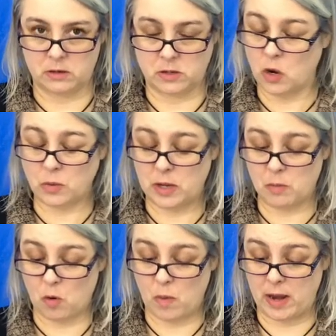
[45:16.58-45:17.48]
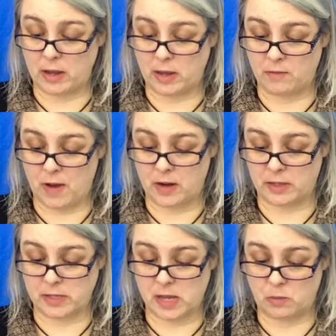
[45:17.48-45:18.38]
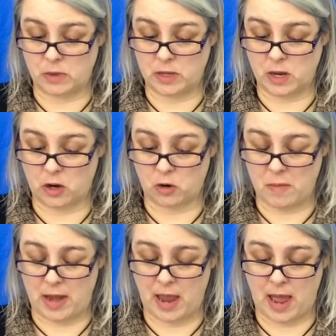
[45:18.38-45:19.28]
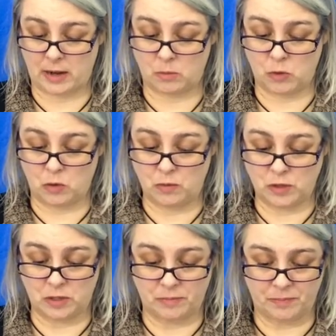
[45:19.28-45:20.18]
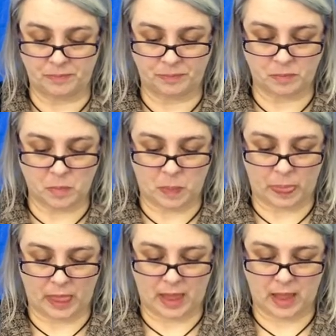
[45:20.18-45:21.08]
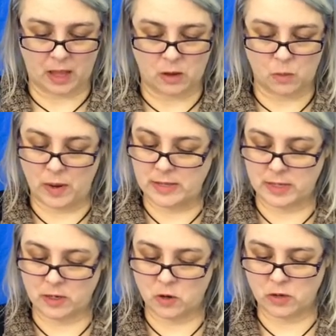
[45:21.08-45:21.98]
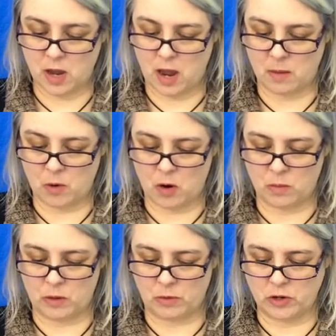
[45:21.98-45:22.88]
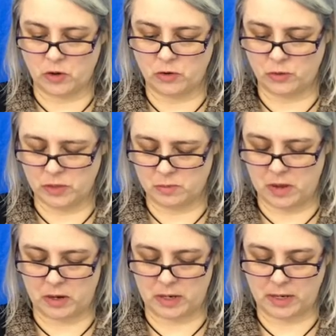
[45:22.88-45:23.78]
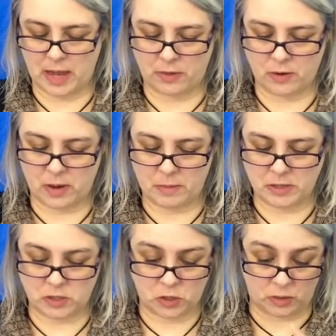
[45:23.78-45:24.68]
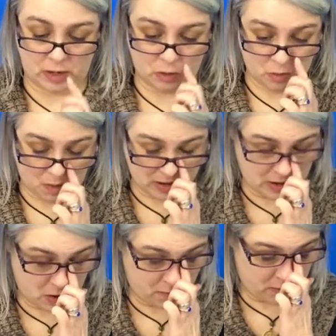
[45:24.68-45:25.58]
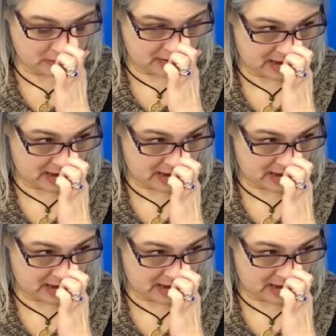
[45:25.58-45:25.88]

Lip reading: "Don't keep her waiting," he finally said when the younger man hadn't moved. Wasting no time, Erwin returned to his bunk and gathered up his tunic, throwing it over his